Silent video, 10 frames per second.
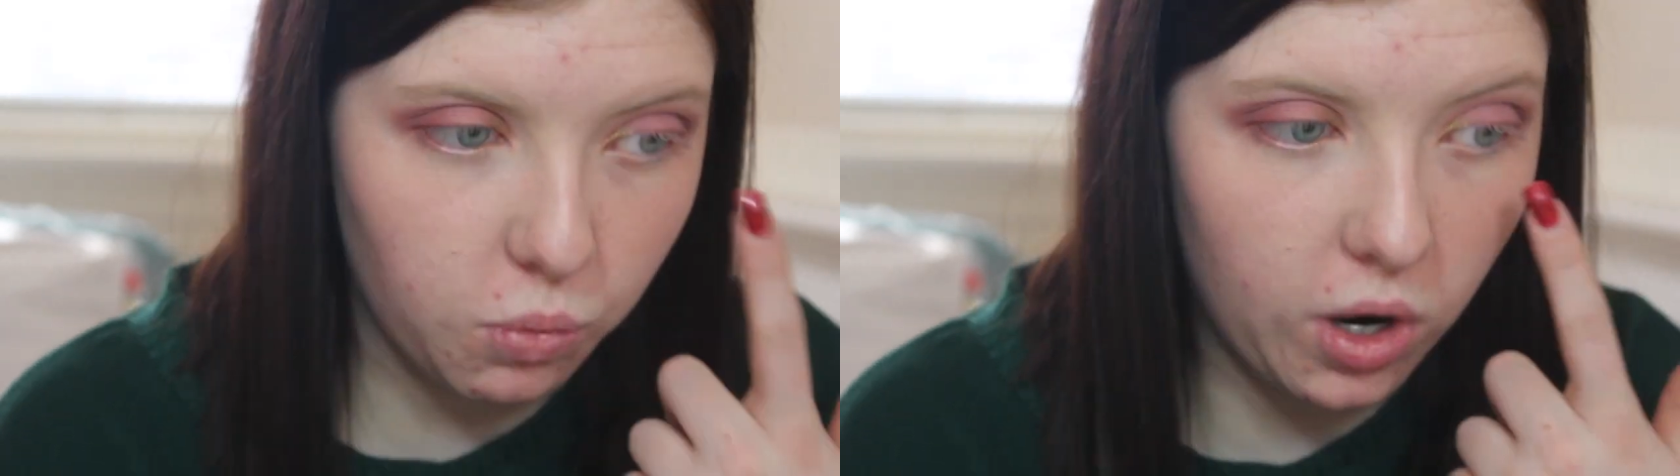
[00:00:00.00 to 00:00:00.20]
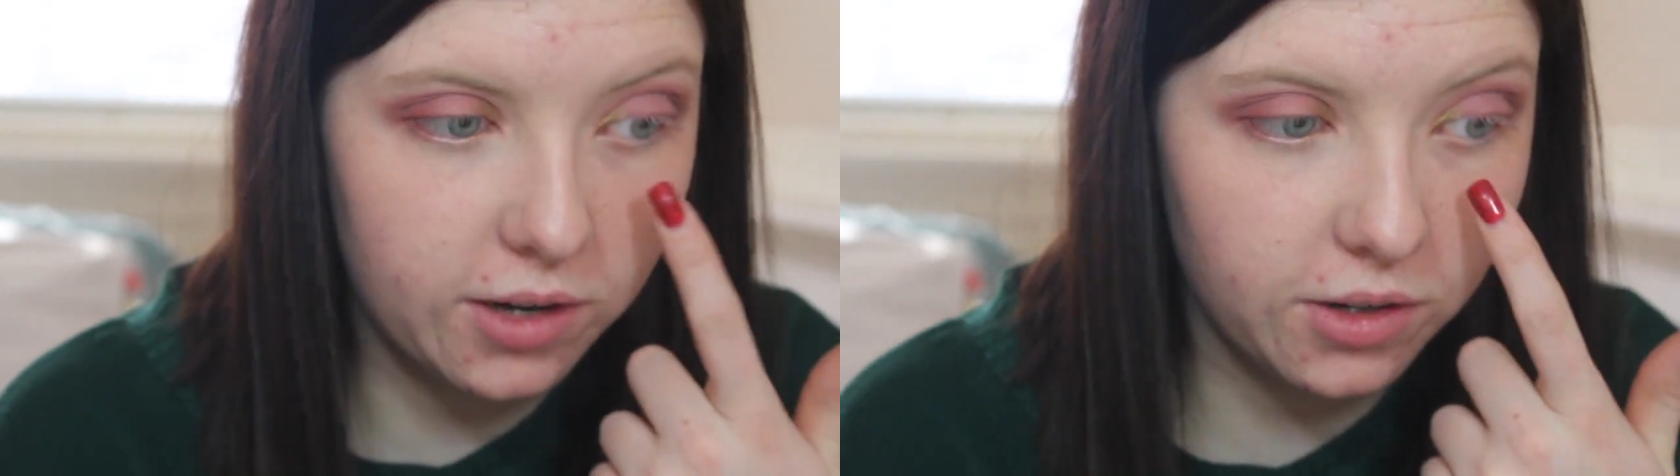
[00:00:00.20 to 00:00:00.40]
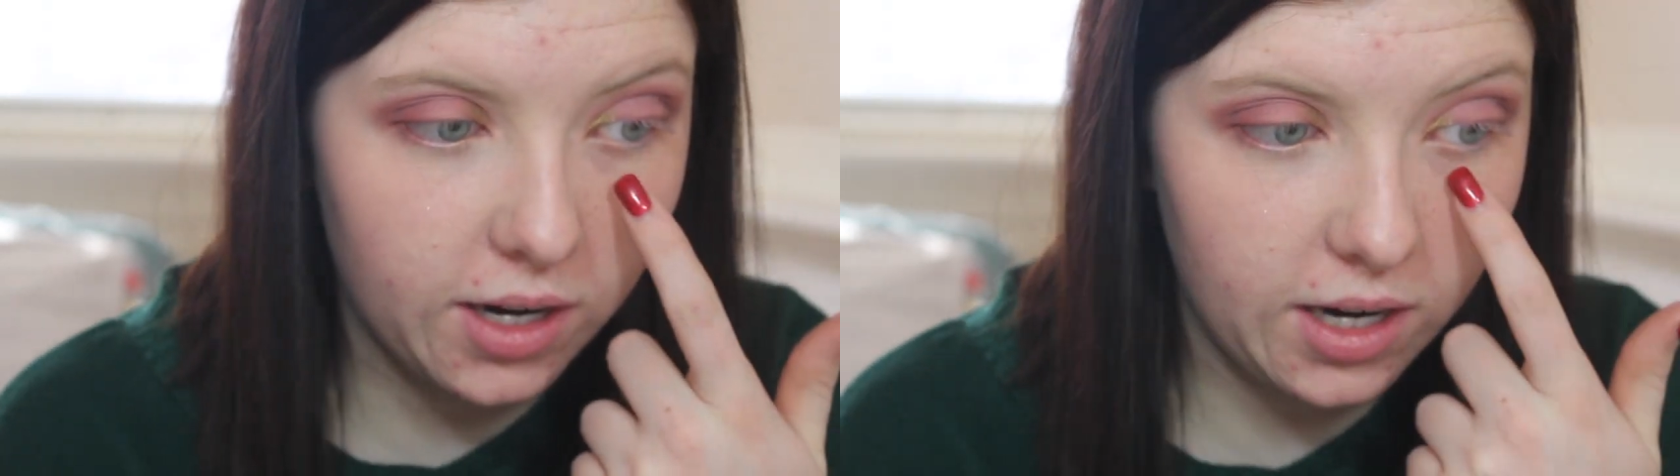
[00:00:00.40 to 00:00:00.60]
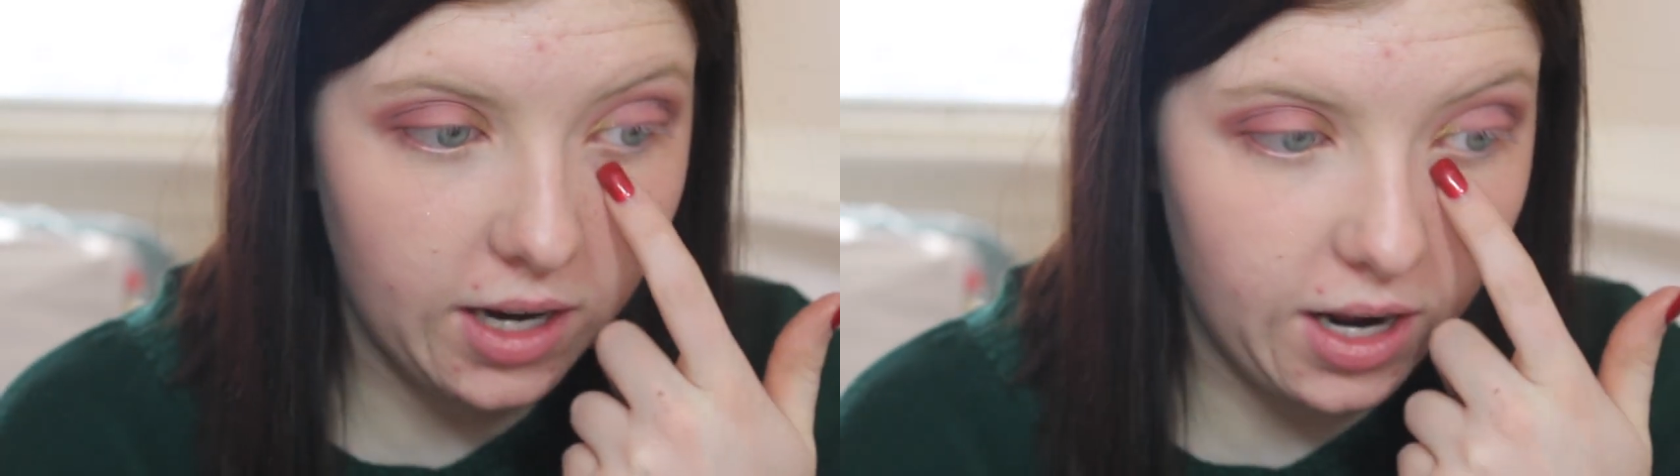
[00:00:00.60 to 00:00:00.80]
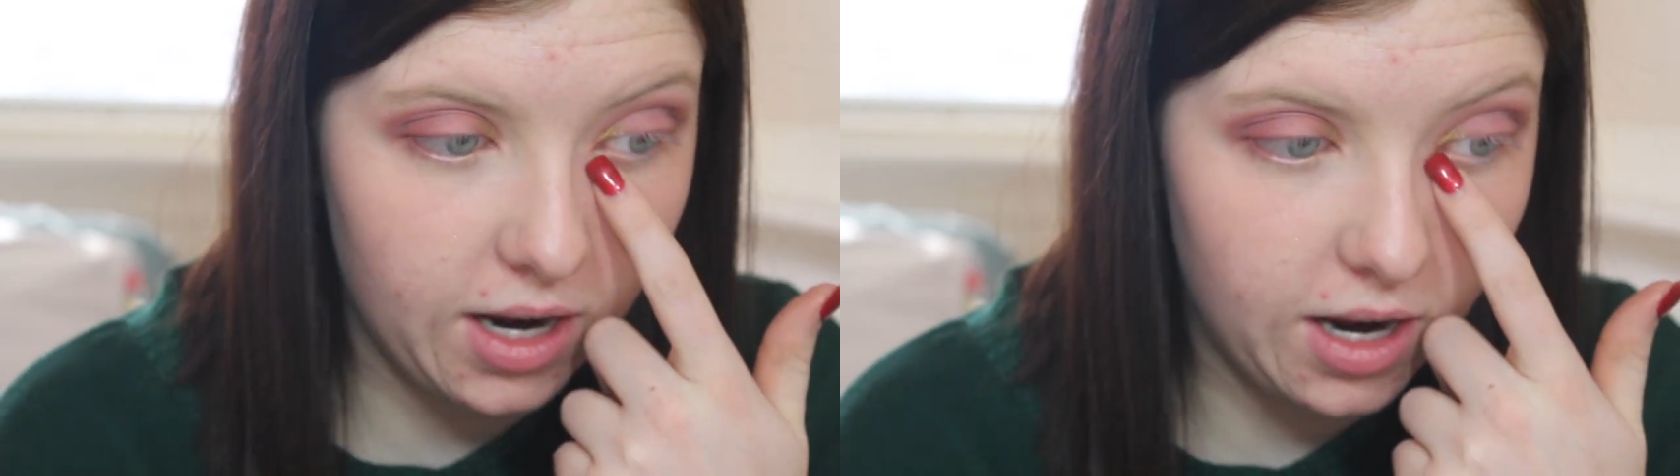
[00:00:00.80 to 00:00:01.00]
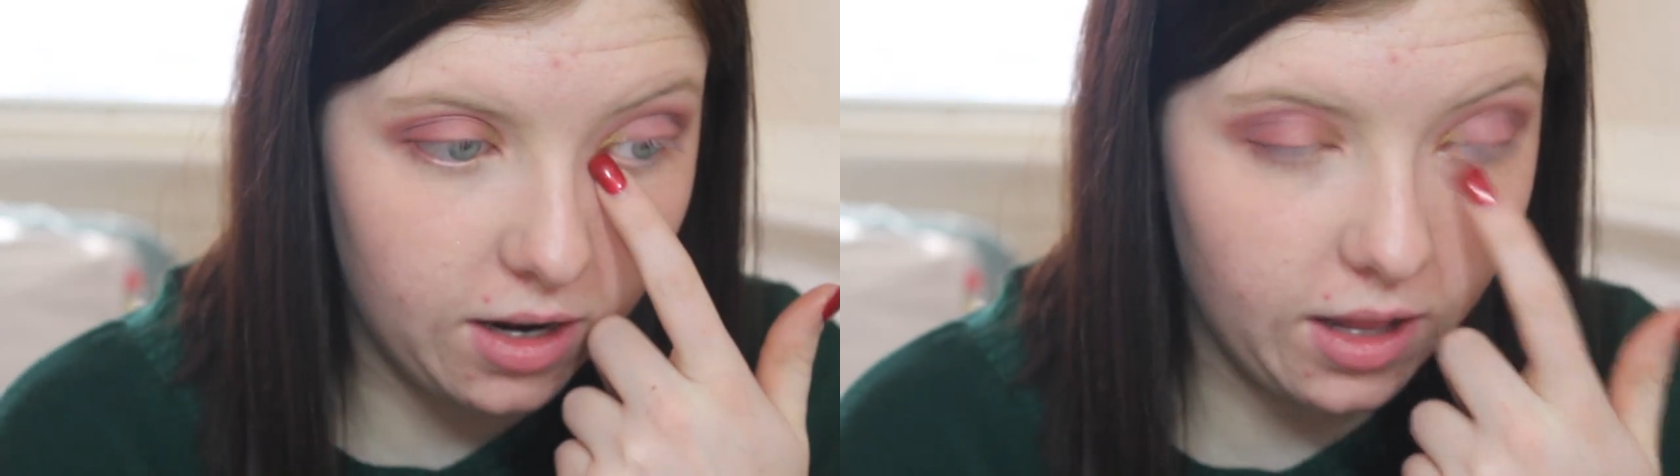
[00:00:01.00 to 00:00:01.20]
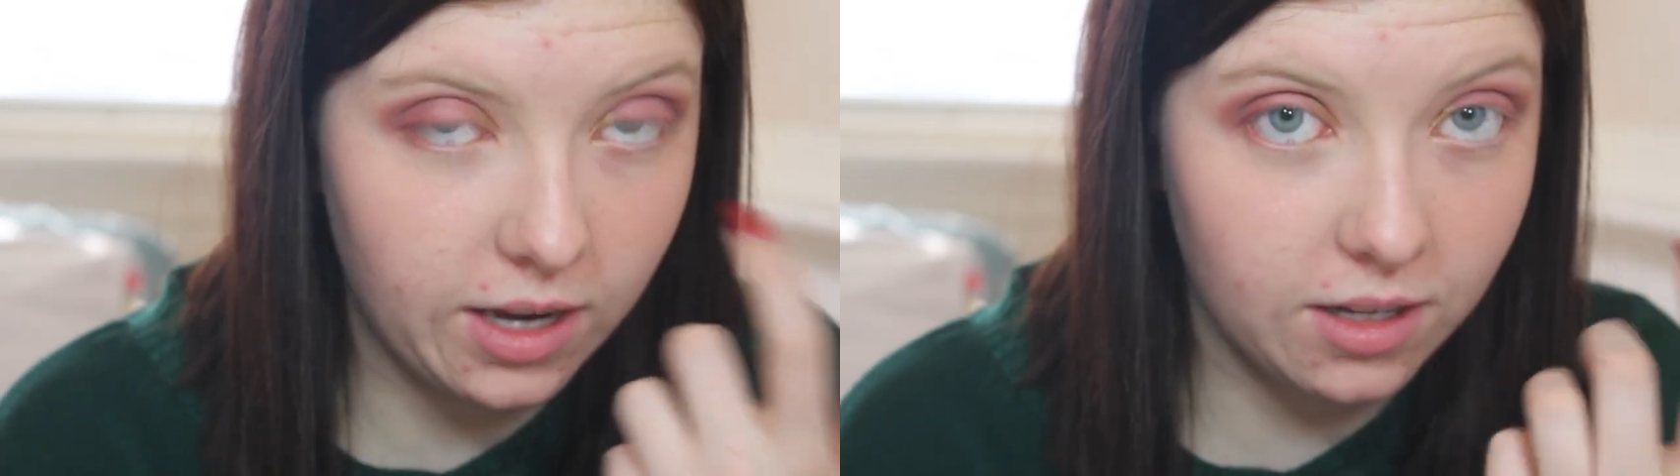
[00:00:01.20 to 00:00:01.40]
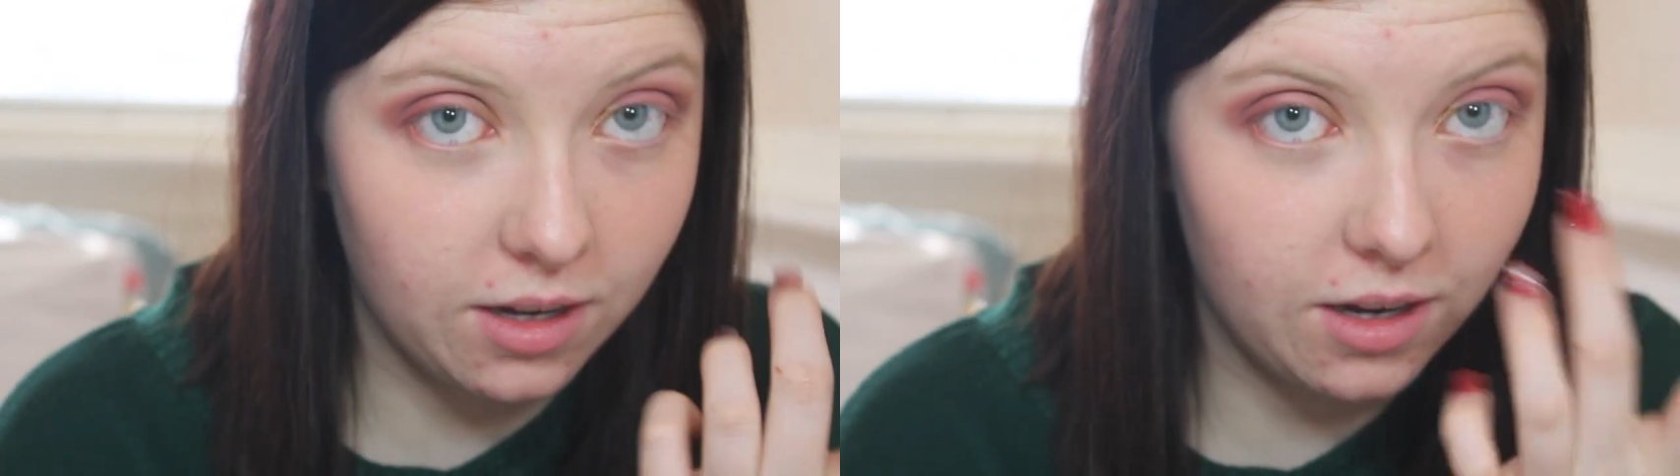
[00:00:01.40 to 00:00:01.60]
watering and
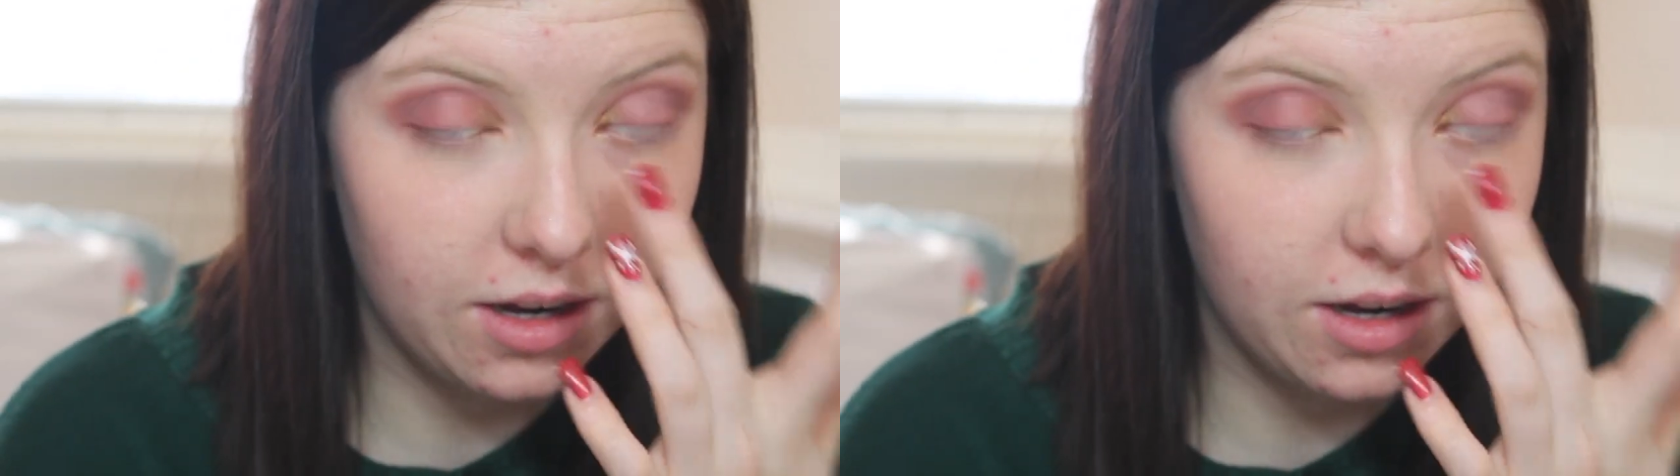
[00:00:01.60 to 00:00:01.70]
like